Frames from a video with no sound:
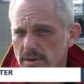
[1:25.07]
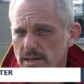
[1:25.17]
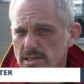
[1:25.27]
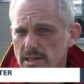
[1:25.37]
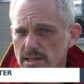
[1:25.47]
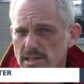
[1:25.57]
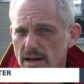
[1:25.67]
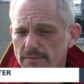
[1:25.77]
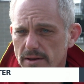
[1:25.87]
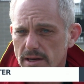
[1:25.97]
it's it's
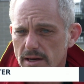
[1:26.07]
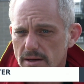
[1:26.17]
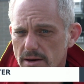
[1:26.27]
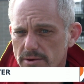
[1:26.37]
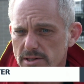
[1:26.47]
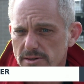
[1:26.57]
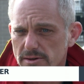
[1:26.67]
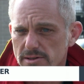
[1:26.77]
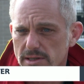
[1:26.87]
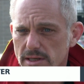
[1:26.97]
definitely a, a
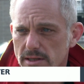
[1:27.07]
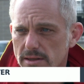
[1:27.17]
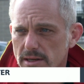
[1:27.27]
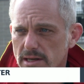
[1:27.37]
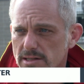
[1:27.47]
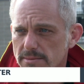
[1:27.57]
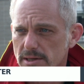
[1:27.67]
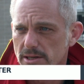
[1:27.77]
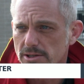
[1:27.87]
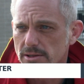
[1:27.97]
resource that, that needs some
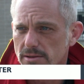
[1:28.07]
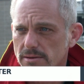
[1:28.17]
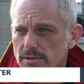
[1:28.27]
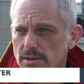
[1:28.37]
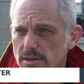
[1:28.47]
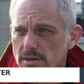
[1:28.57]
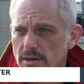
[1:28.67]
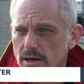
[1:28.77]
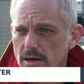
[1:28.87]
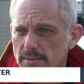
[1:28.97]
additional um,